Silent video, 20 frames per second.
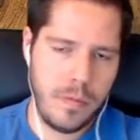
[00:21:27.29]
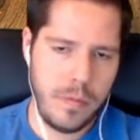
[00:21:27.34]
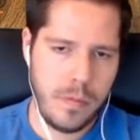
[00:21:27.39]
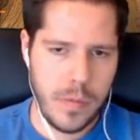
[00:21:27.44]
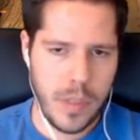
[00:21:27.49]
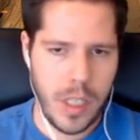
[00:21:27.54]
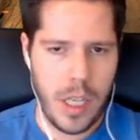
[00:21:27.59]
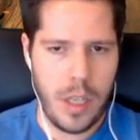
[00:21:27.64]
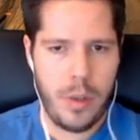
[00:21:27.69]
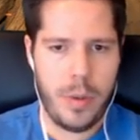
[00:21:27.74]

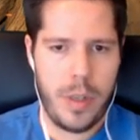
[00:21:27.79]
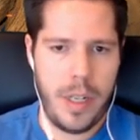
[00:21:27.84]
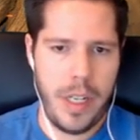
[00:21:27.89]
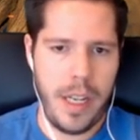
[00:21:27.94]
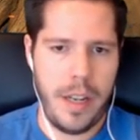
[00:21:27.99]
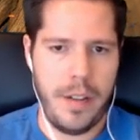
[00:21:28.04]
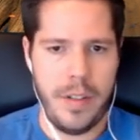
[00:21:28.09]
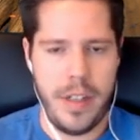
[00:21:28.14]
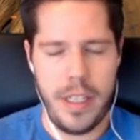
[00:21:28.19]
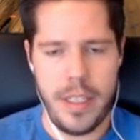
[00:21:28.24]
I already
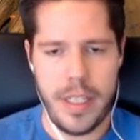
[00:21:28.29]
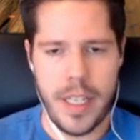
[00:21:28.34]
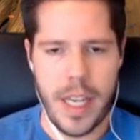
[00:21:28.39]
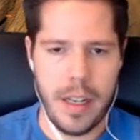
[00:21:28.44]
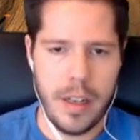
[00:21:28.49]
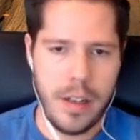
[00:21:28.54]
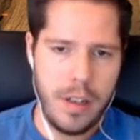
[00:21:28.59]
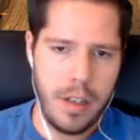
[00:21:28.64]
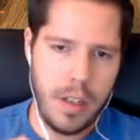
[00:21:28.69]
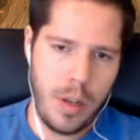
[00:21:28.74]
have an
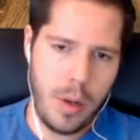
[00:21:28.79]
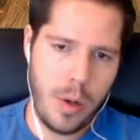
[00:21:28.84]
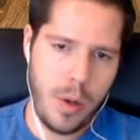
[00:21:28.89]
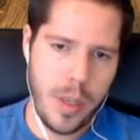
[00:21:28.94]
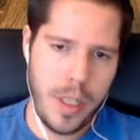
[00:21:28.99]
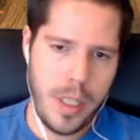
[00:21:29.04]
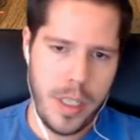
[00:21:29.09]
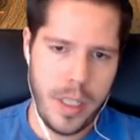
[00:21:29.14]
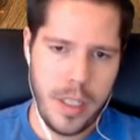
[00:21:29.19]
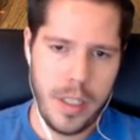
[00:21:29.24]
attacker
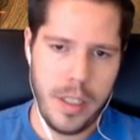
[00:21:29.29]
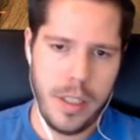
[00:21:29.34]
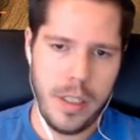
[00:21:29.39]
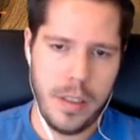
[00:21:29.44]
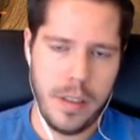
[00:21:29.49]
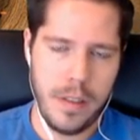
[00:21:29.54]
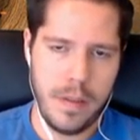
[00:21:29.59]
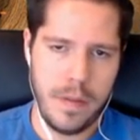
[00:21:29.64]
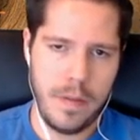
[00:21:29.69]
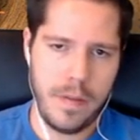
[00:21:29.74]
going.
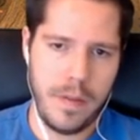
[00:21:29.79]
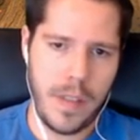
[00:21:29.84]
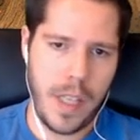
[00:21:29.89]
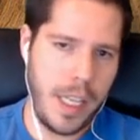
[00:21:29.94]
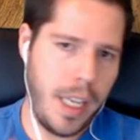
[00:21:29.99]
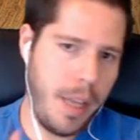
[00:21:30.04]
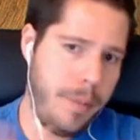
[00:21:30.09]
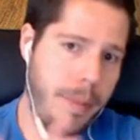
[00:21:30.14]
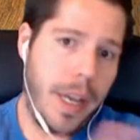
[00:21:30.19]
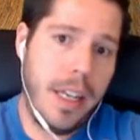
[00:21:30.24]
Like,
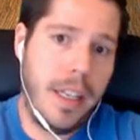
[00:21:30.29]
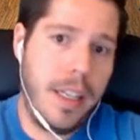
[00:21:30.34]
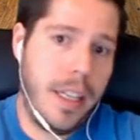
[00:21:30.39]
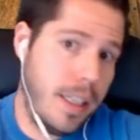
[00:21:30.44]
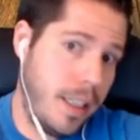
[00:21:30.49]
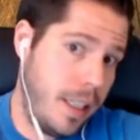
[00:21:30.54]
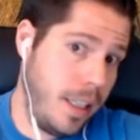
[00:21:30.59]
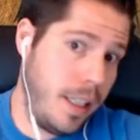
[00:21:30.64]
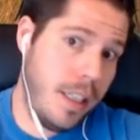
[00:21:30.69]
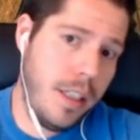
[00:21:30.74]
I might get
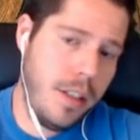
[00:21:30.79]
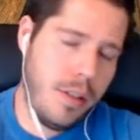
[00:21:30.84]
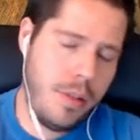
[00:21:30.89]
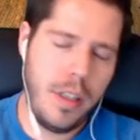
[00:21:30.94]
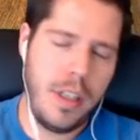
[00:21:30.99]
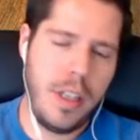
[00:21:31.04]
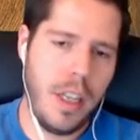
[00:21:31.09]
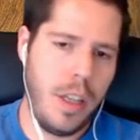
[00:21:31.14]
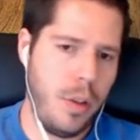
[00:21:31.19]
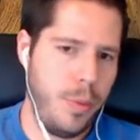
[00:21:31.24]
the
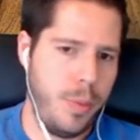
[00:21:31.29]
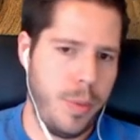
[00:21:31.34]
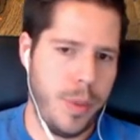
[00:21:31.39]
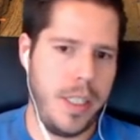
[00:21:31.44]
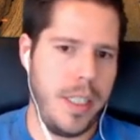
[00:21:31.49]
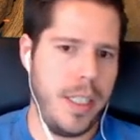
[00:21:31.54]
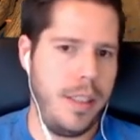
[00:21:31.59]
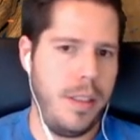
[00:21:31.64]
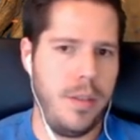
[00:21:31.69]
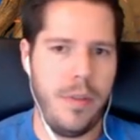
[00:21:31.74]
Heatran K O'd, but
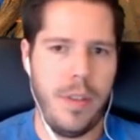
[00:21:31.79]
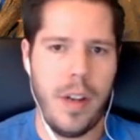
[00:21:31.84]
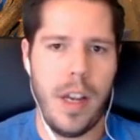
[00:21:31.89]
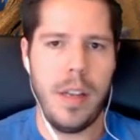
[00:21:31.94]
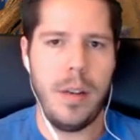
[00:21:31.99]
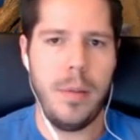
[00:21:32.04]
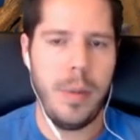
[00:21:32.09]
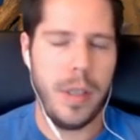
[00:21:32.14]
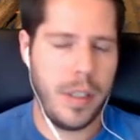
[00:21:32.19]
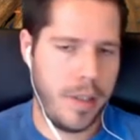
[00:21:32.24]
that's
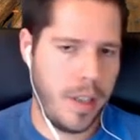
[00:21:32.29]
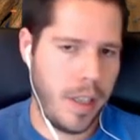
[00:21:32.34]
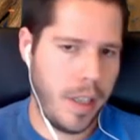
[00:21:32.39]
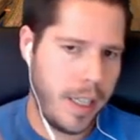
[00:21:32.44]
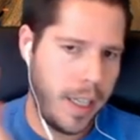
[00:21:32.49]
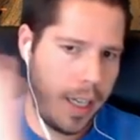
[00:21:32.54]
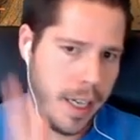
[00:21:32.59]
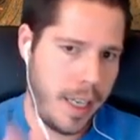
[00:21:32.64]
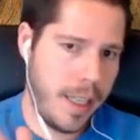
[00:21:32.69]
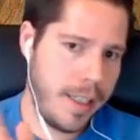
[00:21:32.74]
fine, because I'll
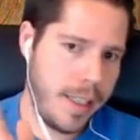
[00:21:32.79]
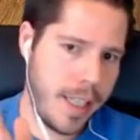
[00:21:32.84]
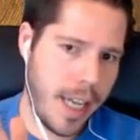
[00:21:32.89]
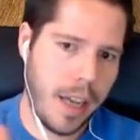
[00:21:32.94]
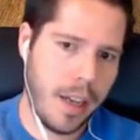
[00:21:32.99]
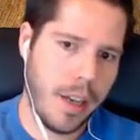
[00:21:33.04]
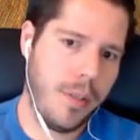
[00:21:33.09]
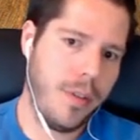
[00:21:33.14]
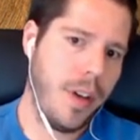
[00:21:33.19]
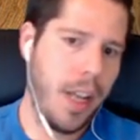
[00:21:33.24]
get an
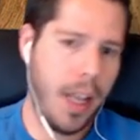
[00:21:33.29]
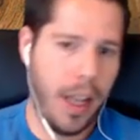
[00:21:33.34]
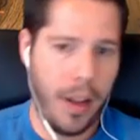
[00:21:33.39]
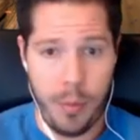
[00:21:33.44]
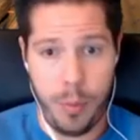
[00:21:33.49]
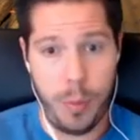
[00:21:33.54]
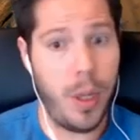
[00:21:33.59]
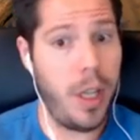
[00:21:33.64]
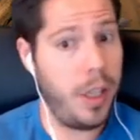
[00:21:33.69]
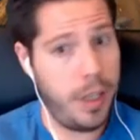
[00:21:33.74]
attack up and I have
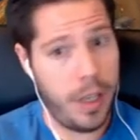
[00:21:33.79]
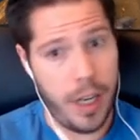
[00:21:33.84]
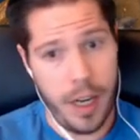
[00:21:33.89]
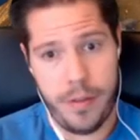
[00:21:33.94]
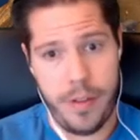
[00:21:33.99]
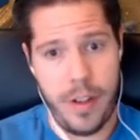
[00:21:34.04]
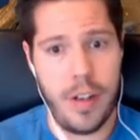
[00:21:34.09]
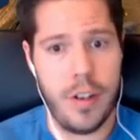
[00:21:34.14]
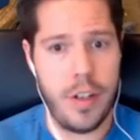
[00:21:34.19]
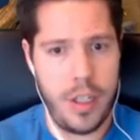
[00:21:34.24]
Welder, I have
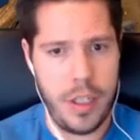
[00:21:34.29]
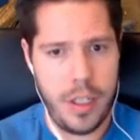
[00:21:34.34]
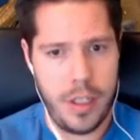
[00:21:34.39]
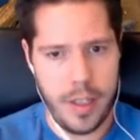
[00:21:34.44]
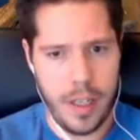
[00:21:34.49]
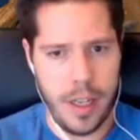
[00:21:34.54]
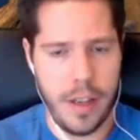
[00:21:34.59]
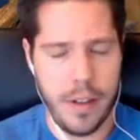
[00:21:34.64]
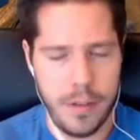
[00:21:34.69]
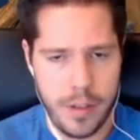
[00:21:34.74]
Energies, I
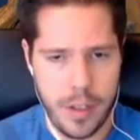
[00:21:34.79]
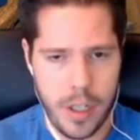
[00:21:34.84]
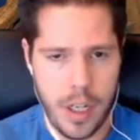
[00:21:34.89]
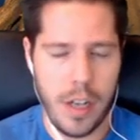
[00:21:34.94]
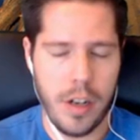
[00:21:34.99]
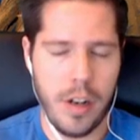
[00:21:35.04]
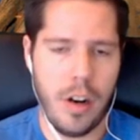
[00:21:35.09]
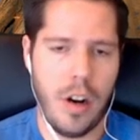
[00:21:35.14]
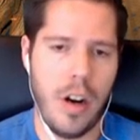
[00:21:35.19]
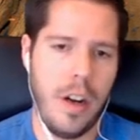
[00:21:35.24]
have
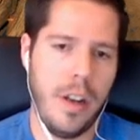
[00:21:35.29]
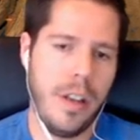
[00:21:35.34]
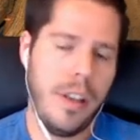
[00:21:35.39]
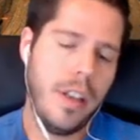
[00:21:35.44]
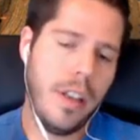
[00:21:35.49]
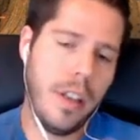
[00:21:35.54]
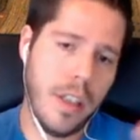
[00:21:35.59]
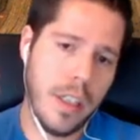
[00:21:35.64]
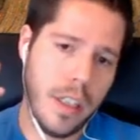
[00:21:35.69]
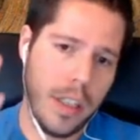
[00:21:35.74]
Giant Hearth
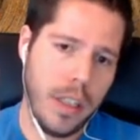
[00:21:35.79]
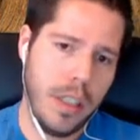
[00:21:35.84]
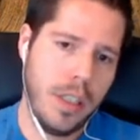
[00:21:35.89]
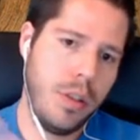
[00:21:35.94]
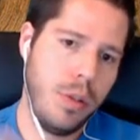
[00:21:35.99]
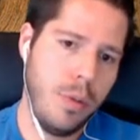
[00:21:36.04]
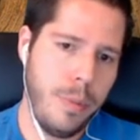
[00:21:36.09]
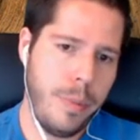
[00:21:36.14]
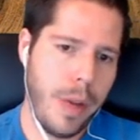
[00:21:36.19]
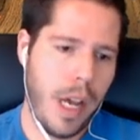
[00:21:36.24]

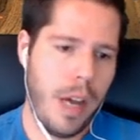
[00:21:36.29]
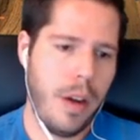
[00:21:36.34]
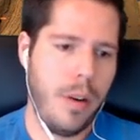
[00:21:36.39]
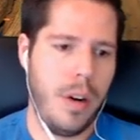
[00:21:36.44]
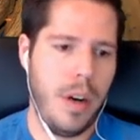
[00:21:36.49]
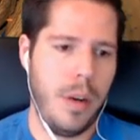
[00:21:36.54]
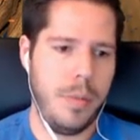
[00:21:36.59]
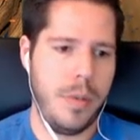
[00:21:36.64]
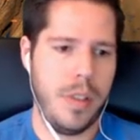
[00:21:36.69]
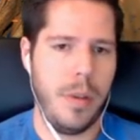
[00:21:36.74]
to power
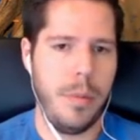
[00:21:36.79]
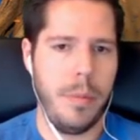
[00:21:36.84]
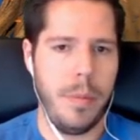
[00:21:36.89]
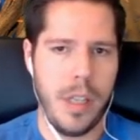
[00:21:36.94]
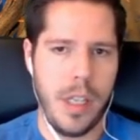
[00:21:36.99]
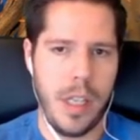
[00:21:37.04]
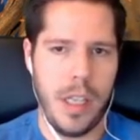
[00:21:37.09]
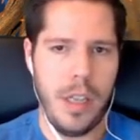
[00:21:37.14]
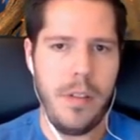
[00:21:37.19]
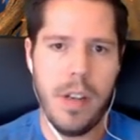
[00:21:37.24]
up
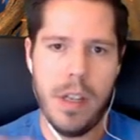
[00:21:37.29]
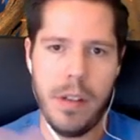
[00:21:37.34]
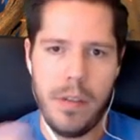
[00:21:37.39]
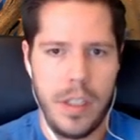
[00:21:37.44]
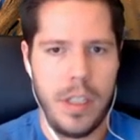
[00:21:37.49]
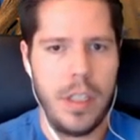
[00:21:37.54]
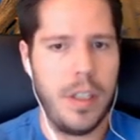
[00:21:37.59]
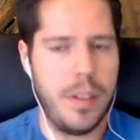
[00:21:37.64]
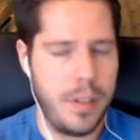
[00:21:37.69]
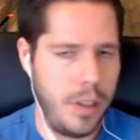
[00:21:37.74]
something. Even if he
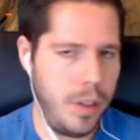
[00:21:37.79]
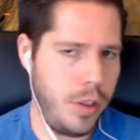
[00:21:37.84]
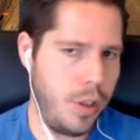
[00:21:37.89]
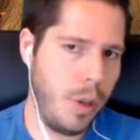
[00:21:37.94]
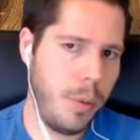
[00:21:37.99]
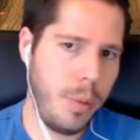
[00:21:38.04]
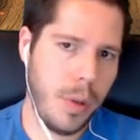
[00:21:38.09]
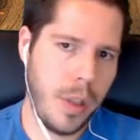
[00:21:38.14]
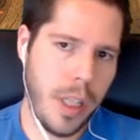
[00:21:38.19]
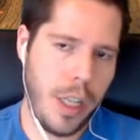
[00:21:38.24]
does the
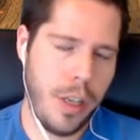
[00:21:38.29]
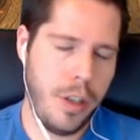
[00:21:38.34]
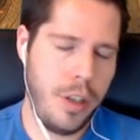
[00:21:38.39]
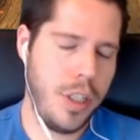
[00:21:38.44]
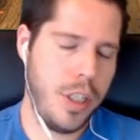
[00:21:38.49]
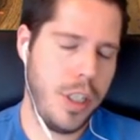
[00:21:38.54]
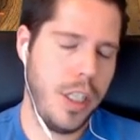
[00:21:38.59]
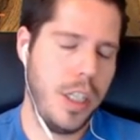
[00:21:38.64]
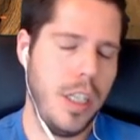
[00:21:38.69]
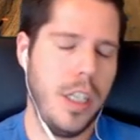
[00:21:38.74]
double
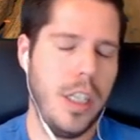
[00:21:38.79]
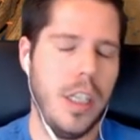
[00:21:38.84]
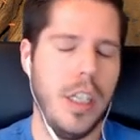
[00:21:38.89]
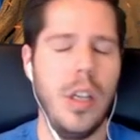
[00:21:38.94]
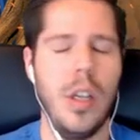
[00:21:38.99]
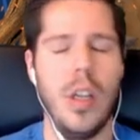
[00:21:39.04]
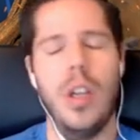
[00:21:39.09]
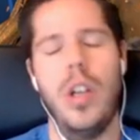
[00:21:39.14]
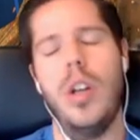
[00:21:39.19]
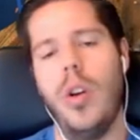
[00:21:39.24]
energy,
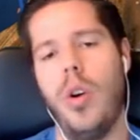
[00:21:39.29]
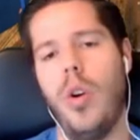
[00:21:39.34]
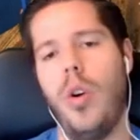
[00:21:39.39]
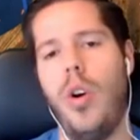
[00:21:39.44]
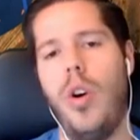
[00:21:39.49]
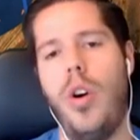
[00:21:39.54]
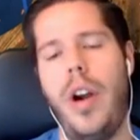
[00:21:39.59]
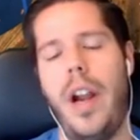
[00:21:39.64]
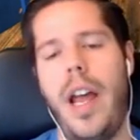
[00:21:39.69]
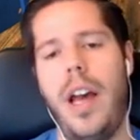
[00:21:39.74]

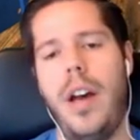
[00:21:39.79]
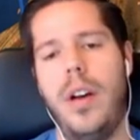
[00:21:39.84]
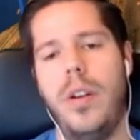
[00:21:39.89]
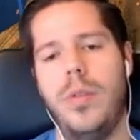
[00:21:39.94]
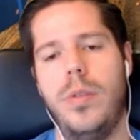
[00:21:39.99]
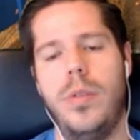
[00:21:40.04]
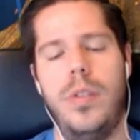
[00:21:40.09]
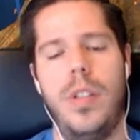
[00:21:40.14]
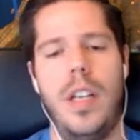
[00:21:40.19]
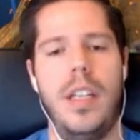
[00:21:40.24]
Horror
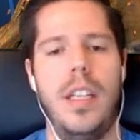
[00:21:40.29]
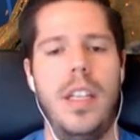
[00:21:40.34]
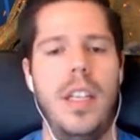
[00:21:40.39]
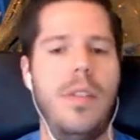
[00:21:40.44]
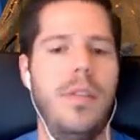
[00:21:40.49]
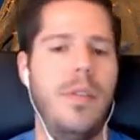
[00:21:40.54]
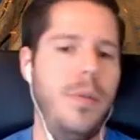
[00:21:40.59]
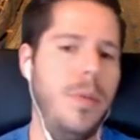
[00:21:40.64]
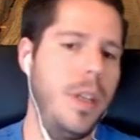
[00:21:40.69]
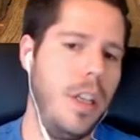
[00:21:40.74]
House, and
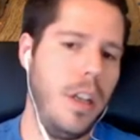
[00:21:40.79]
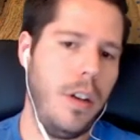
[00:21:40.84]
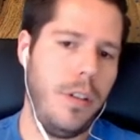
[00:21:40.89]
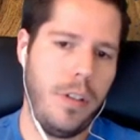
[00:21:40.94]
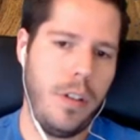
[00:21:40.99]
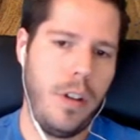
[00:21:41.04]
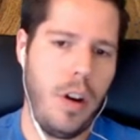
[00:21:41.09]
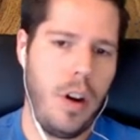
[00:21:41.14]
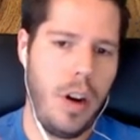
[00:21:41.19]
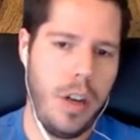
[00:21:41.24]
gives me enough
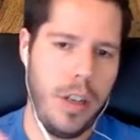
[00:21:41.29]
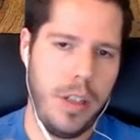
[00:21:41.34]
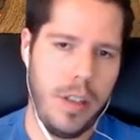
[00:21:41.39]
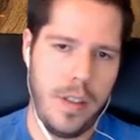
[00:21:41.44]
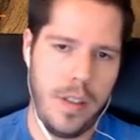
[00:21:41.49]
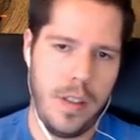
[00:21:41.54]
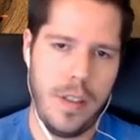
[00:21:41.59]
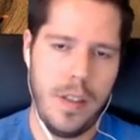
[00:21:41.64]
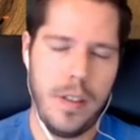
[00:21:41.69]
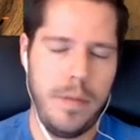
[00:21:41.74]

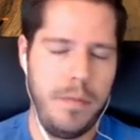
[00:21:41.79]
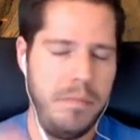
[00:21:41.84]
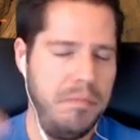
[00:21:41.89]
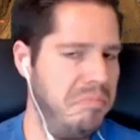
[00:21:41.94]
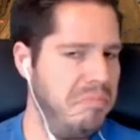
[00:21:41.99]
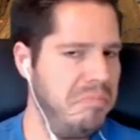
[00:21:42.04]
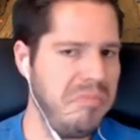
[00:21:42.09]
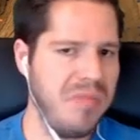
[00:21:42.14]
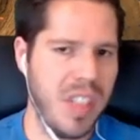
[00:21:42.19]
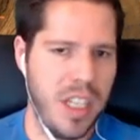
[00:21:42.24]
cards,
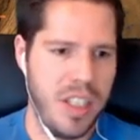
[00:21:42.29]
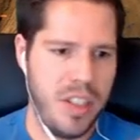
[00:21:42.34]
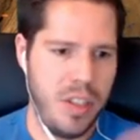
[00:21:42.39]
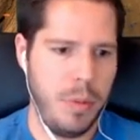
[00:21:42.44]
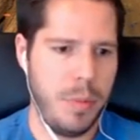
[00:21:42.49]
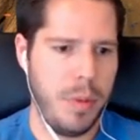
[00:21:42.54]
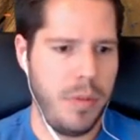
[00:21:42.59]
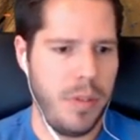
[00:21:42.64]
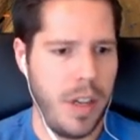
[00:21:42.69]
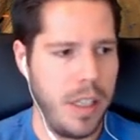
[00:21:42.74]
should
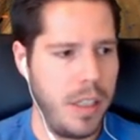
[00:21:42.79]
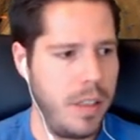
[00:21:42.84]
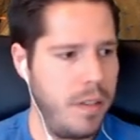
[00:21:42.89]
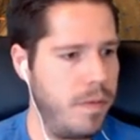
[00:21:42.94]
be fine.